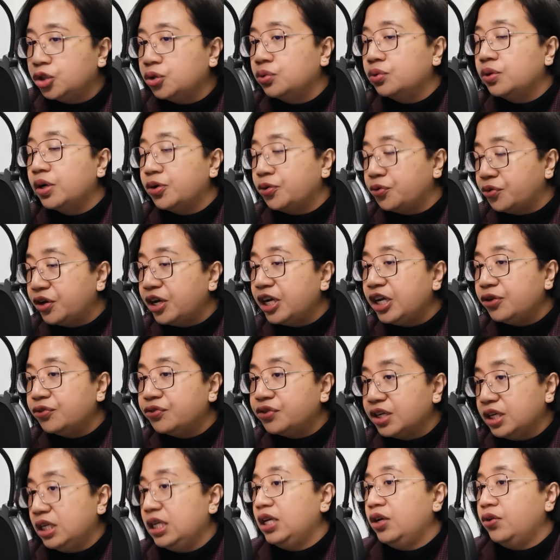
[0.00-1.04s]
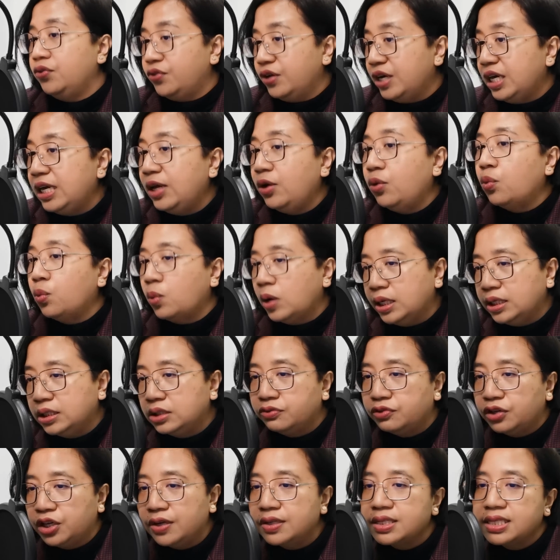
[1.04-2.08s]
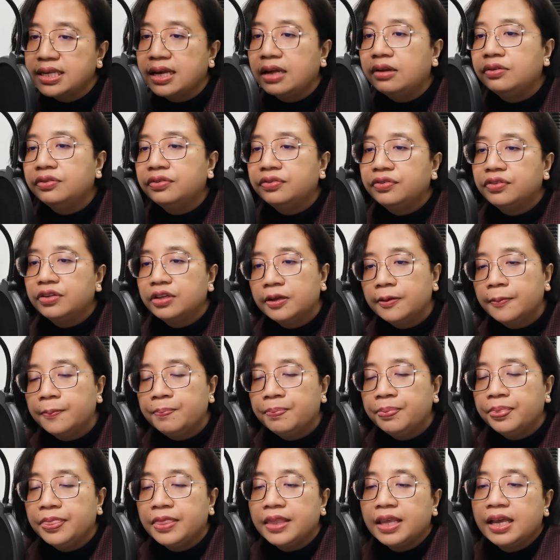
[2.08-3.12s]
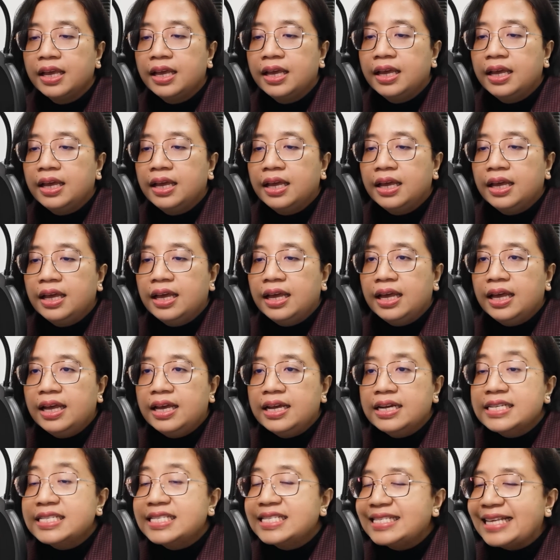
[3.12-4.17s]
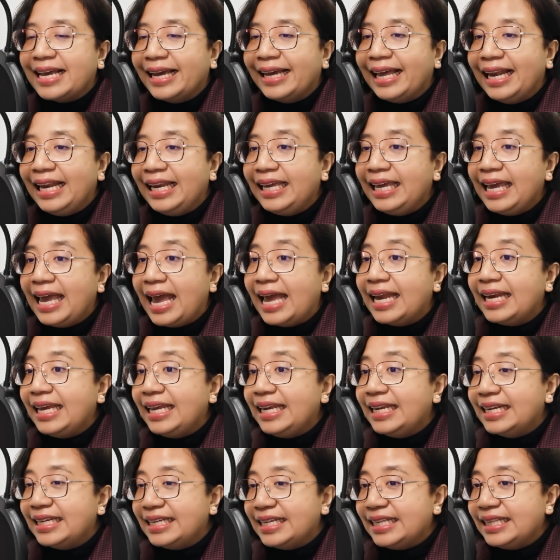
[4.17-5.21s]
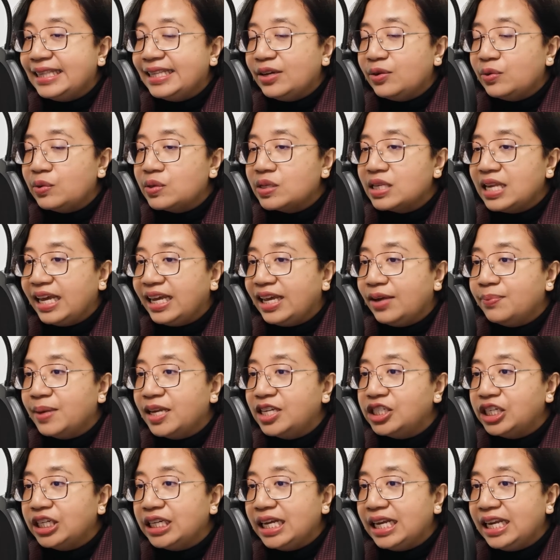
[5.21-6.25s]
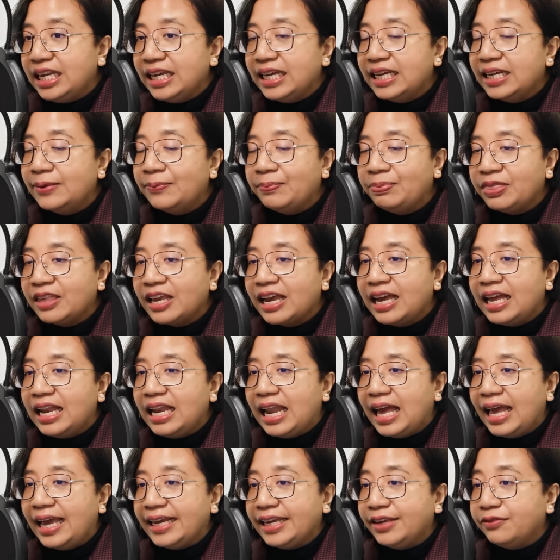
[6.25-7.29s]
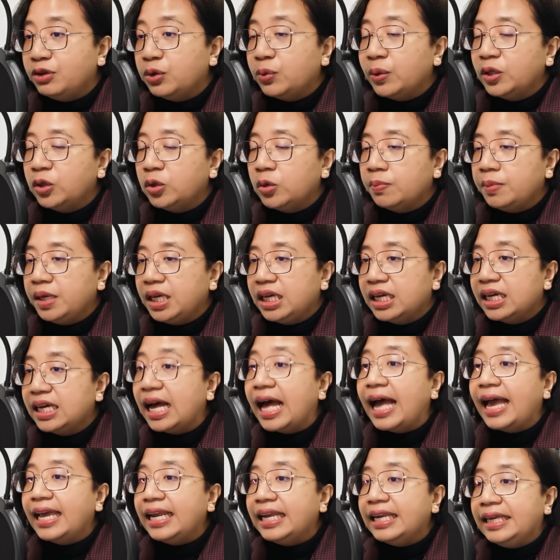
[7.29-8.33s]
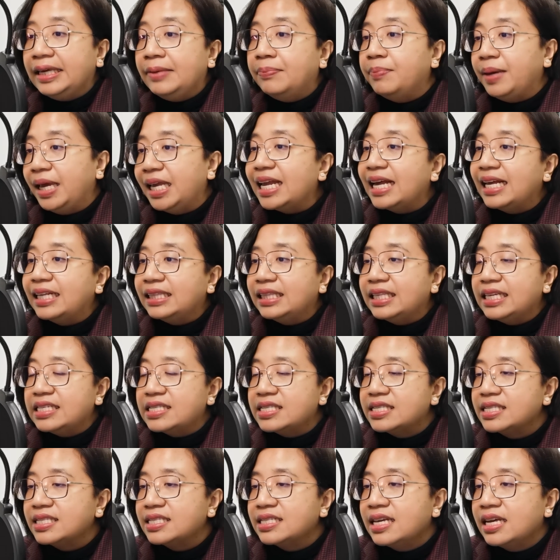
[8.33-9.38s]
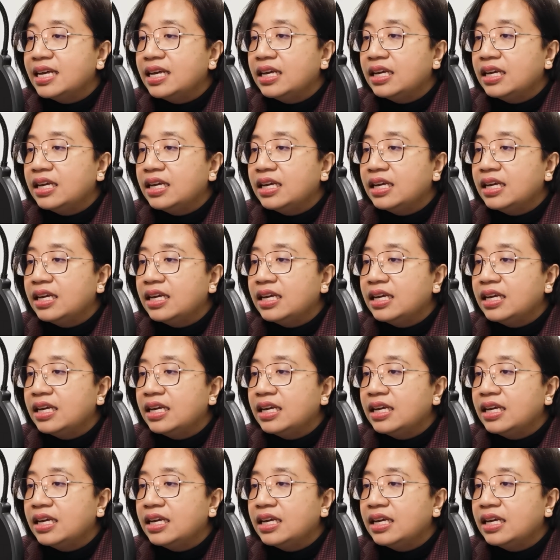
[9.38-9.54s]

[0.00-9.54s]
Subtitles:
you really, really, really want for yourself. Secondly, add in the details, like I mentioned earlier. Like if you want to be a highly paid artist,